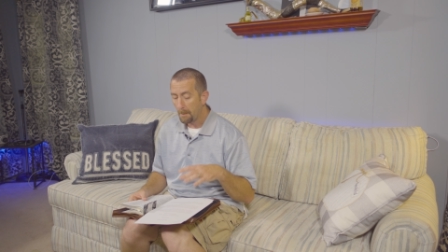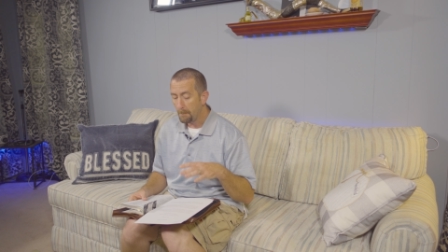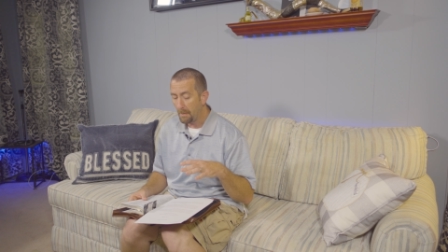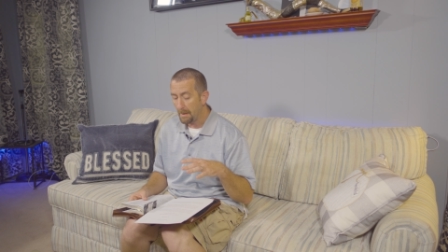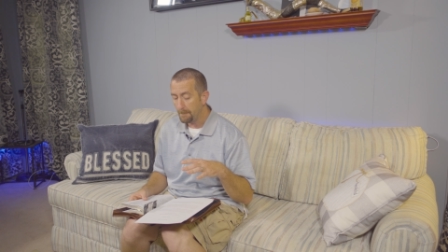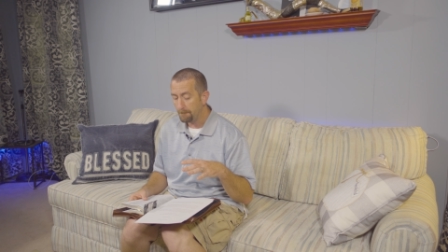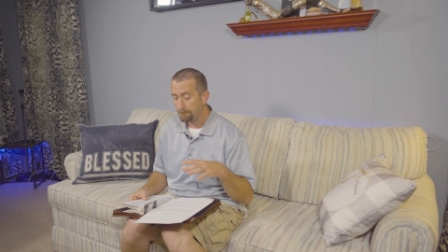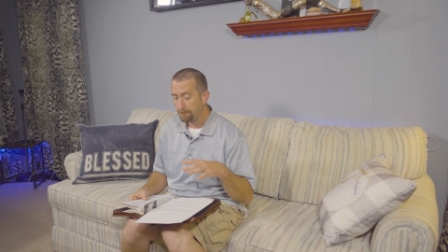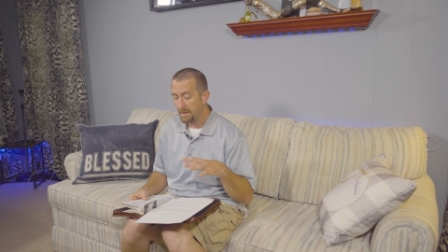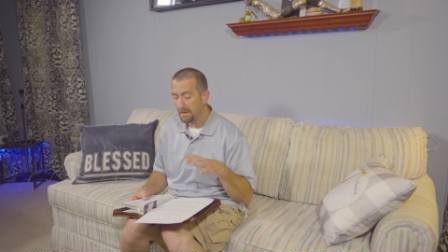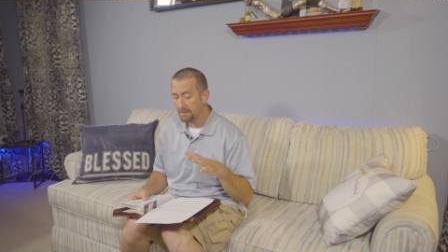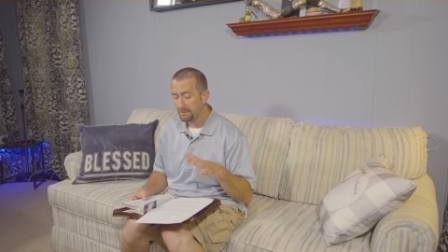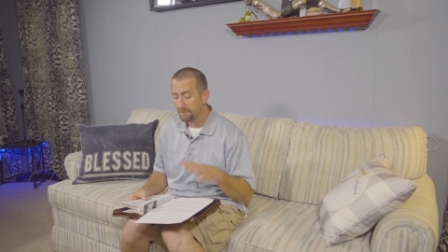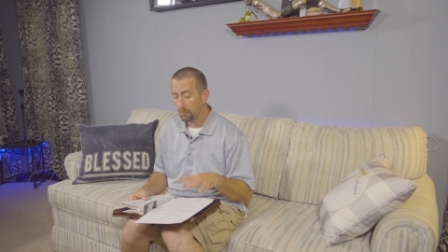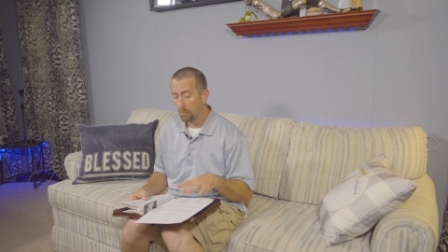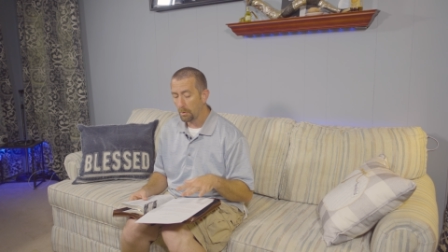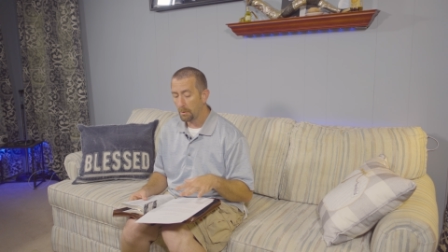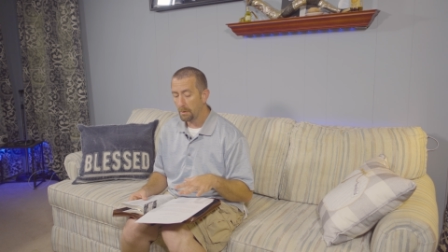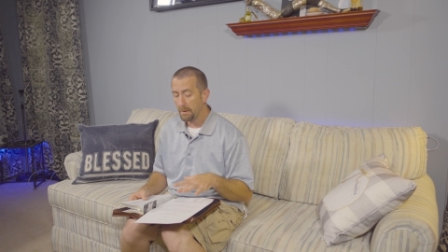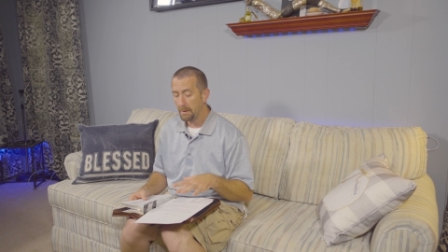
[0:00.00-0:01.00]
But
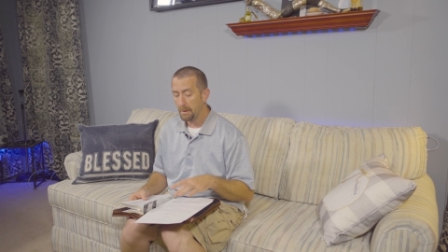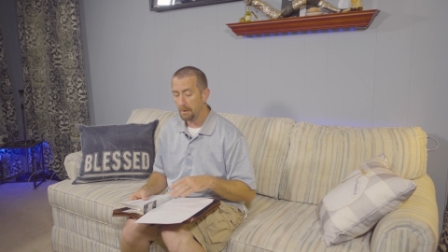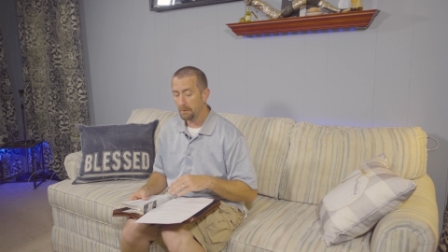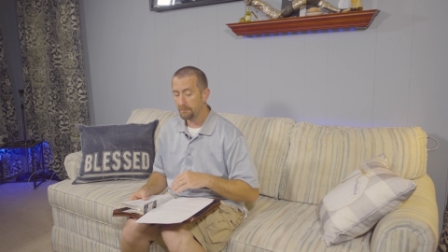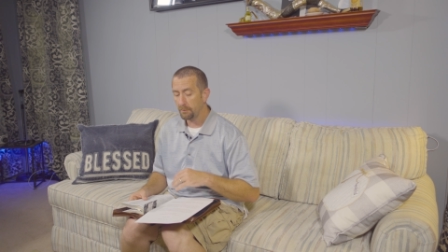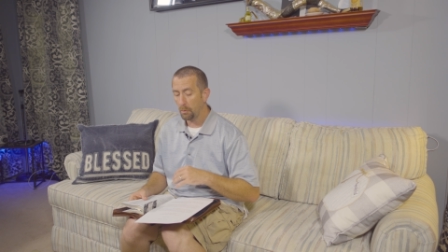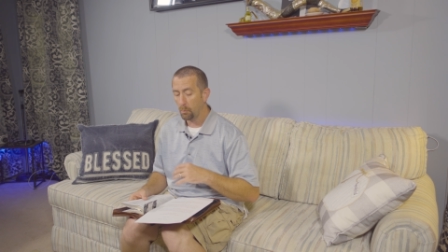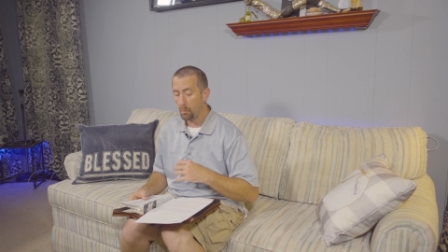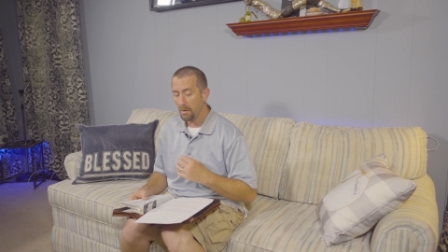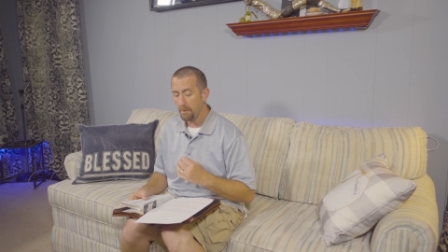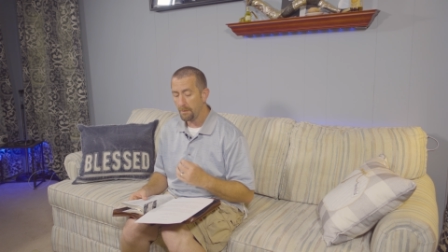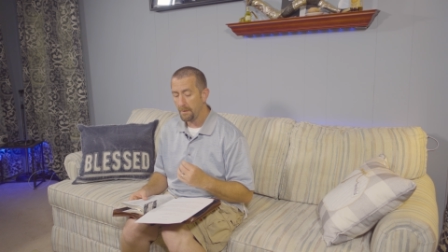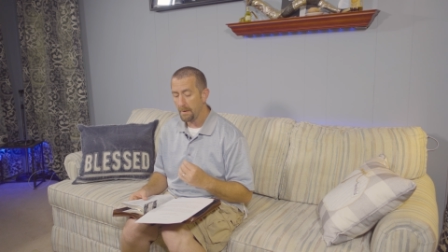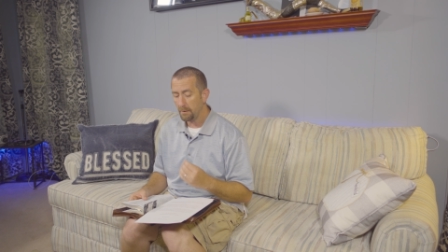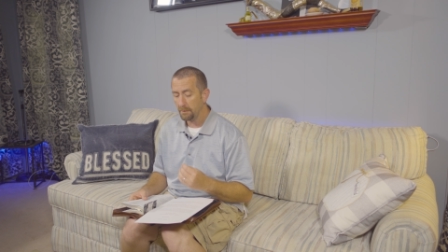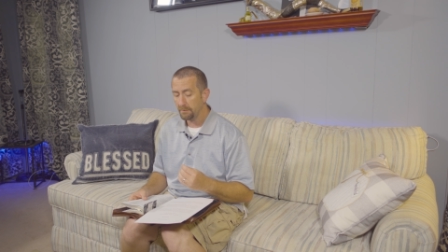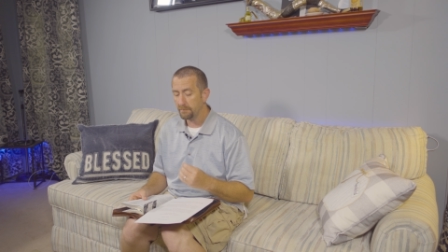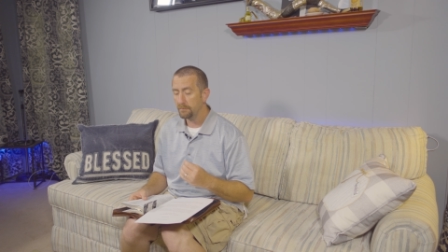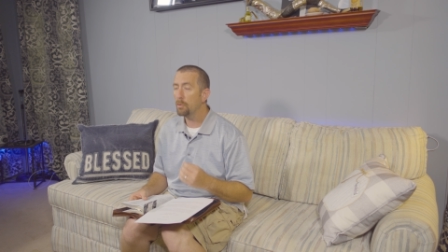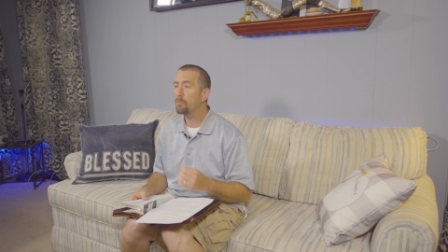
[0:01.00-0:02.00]
this word here, so where
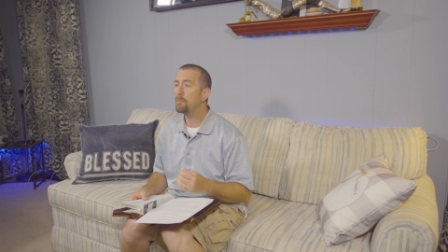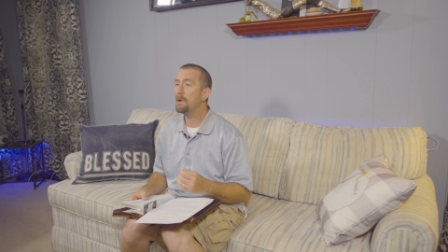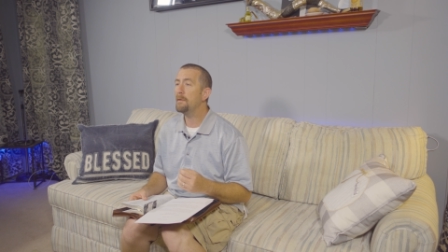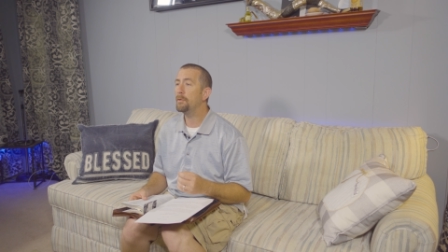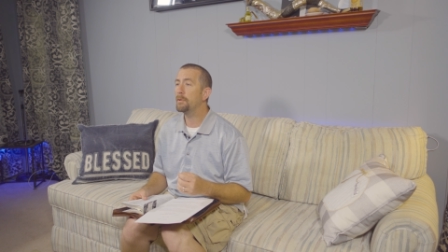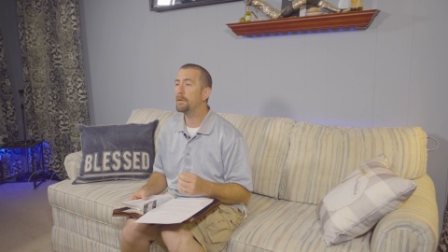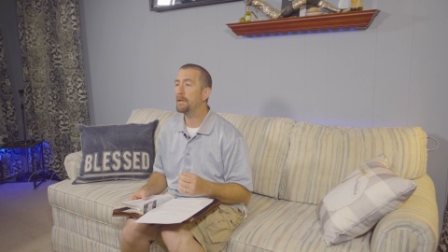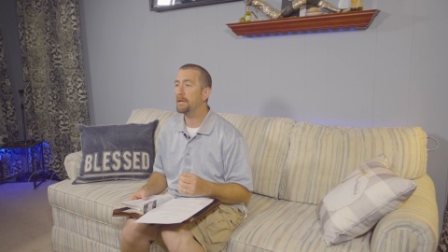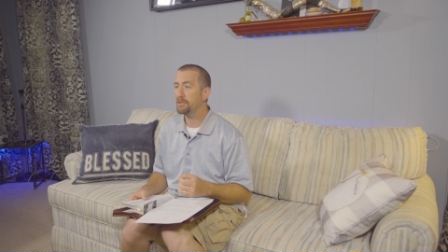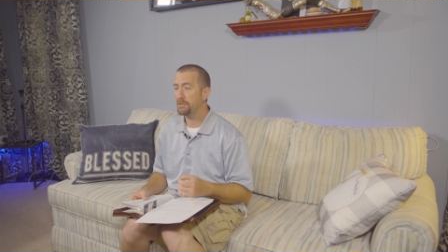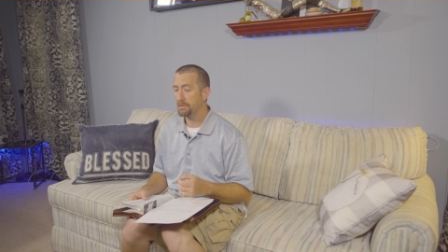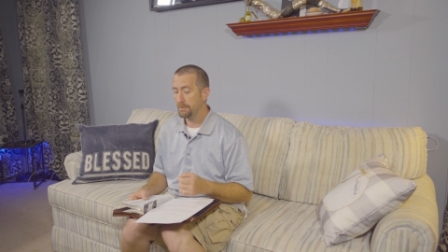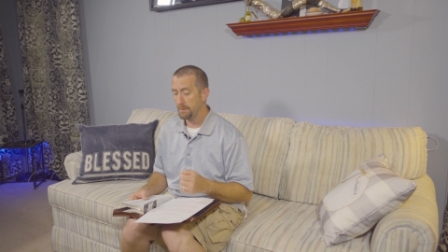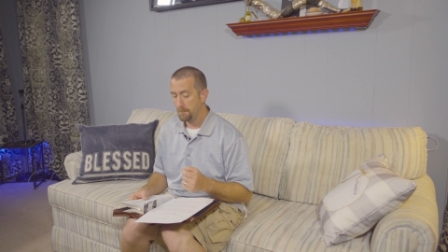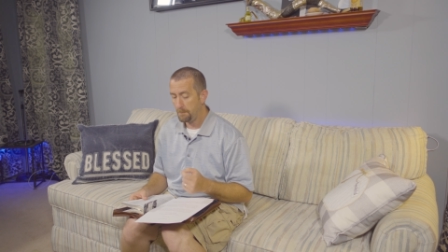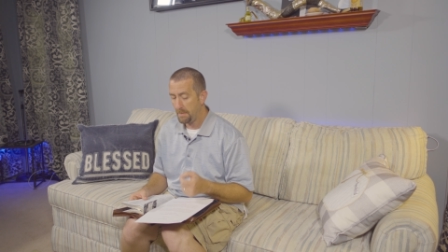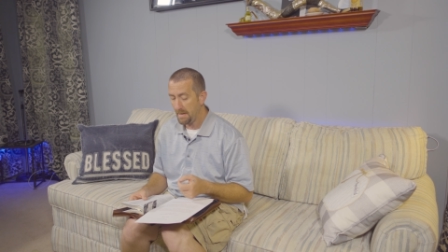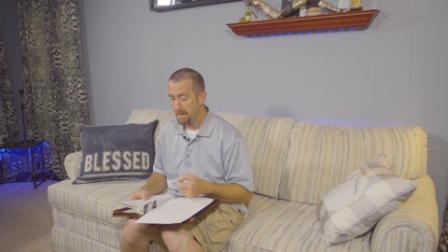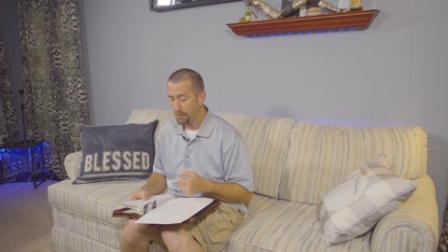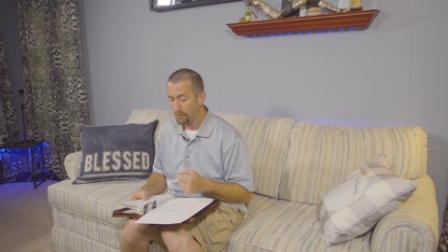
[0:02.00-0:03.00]
there is no revelation,
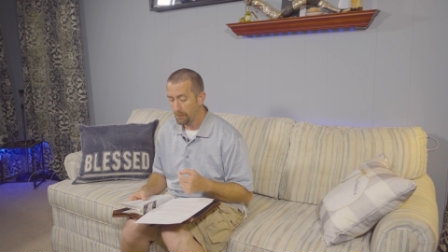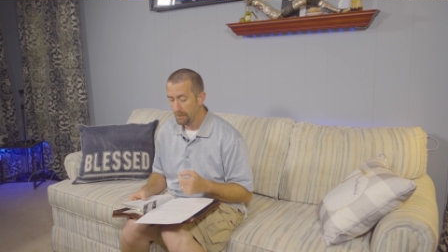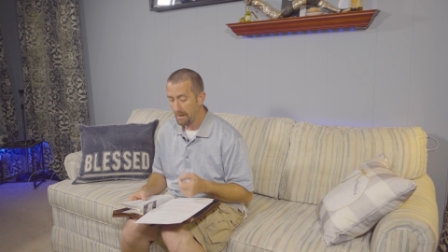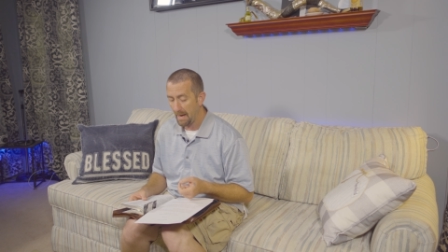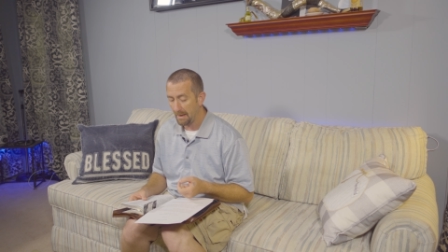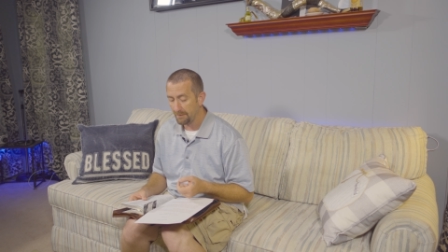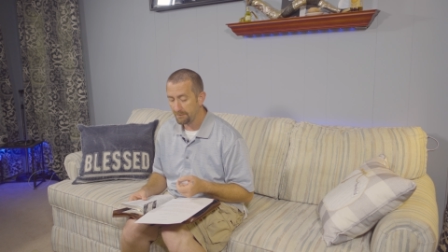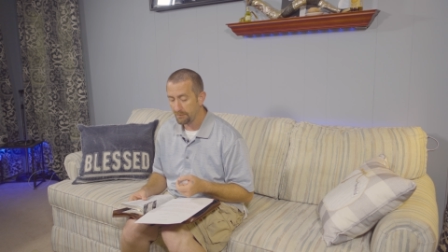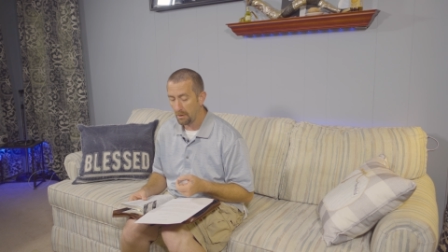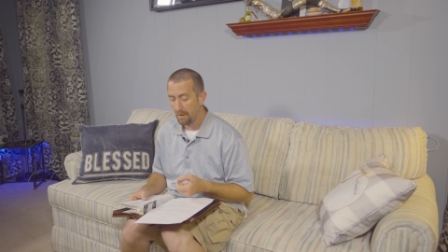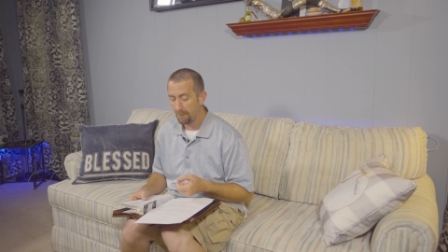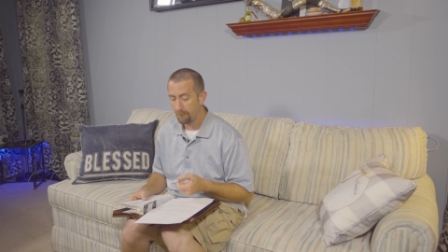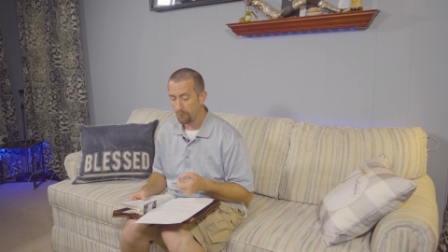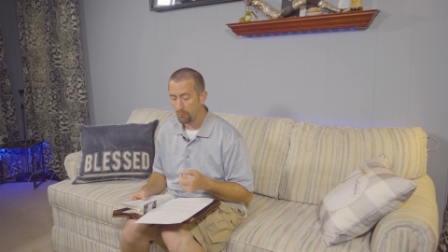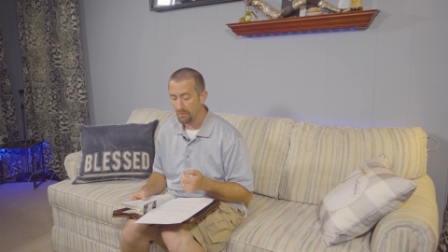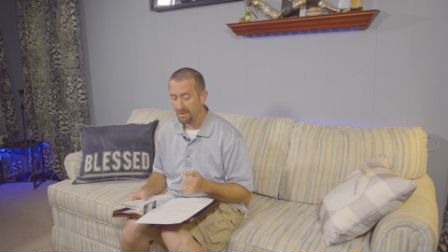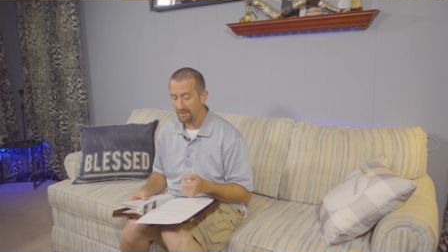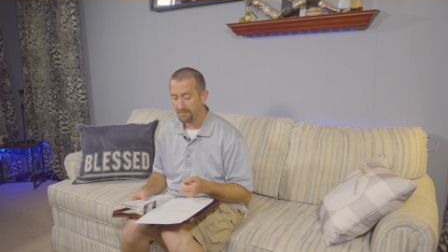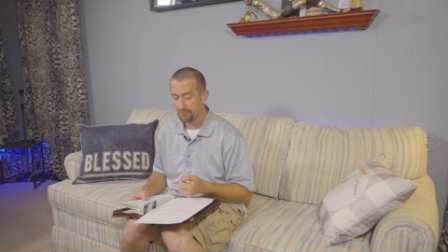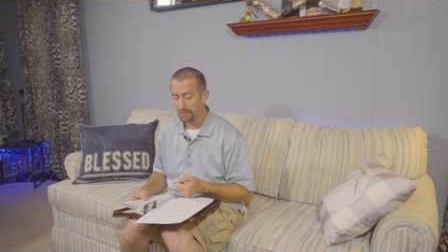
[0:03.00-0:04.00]
the people cast off
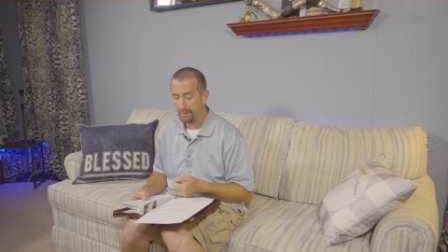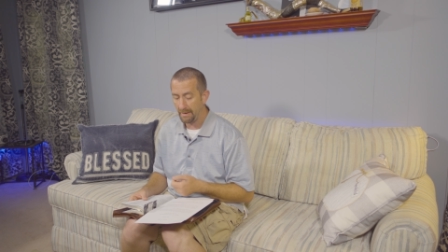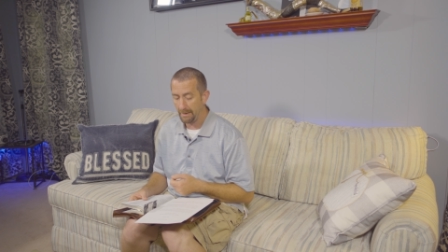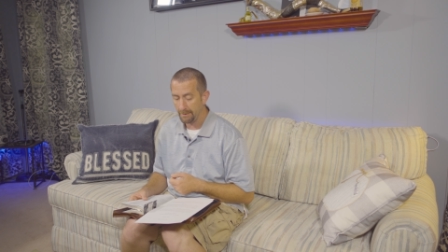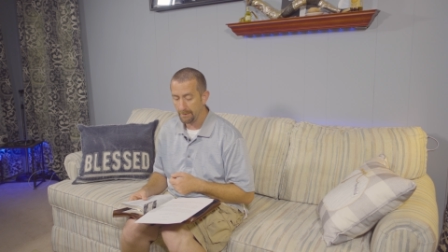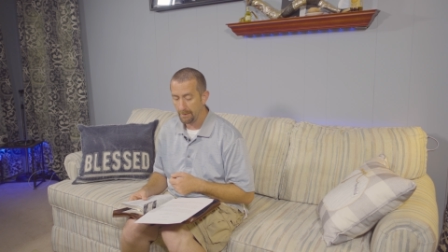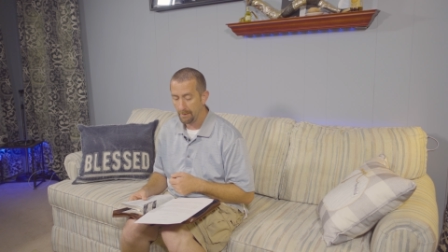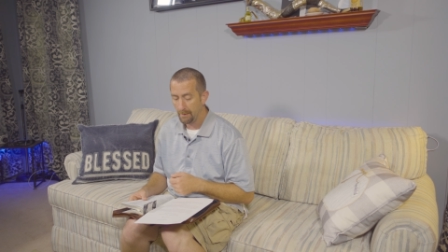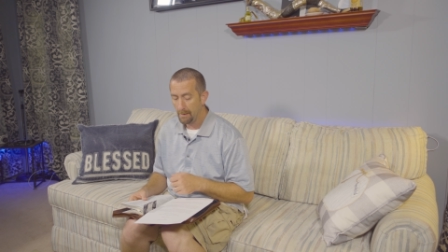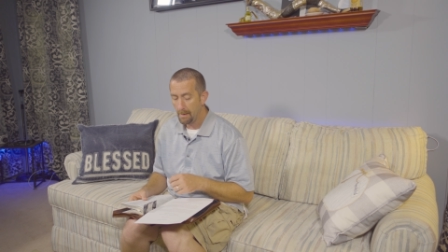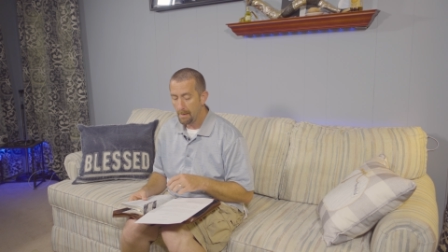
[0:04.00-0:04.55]
restraint,